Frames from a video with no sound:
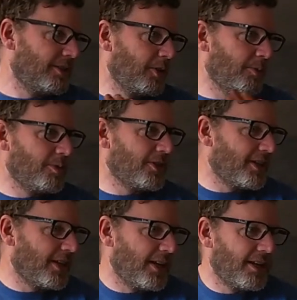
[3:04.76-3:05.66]
lumbered
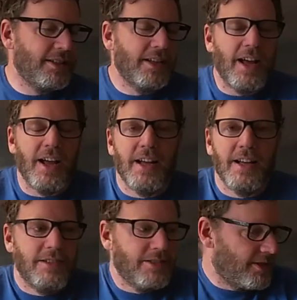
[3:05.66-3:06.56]
it in,
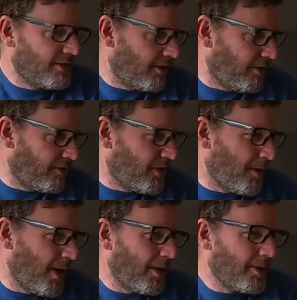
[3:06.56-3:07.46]
and over a
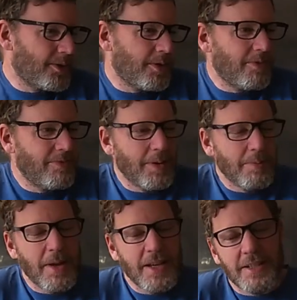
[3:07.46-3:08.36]
few hours there's a bit
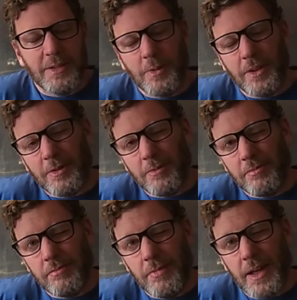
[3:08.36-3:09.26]
of messing with
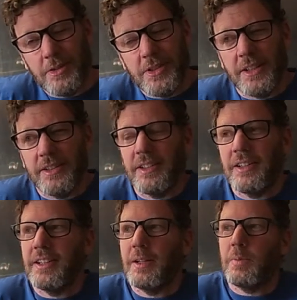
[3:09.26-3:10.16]
mountings and
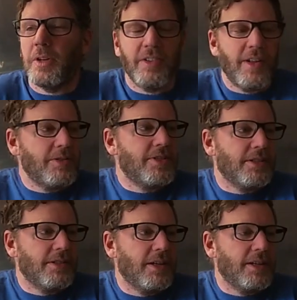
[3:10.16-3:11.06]
all that, but it's now
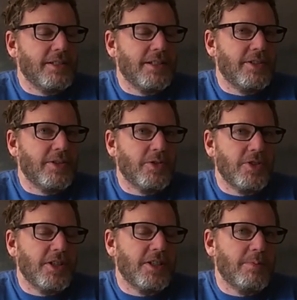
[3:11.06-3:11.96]
sitting nicely. So I
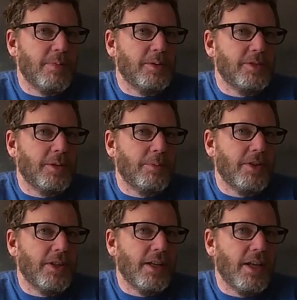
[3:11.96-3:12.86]
just need to bolt up
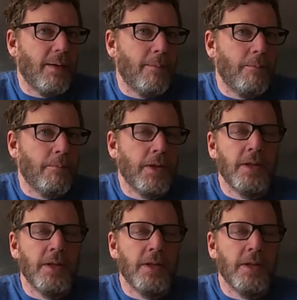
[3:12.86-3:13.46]
the